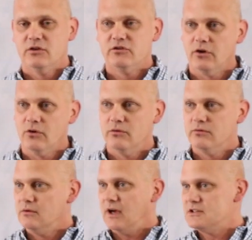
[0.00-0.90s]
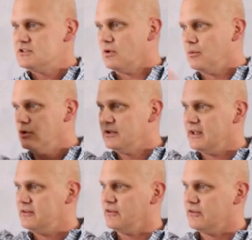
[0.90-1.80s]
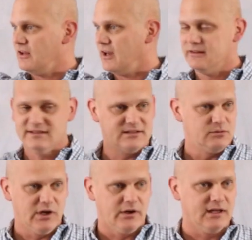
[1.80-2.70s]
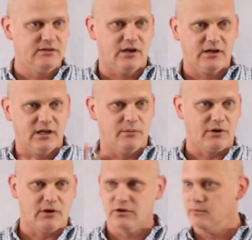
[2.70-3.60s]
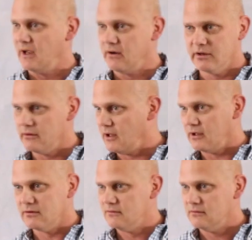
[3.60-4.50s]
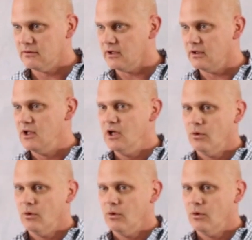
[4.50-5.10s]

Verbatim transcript: So I just want to put that to the side. This is, we are not talking about are you married or not. Okay?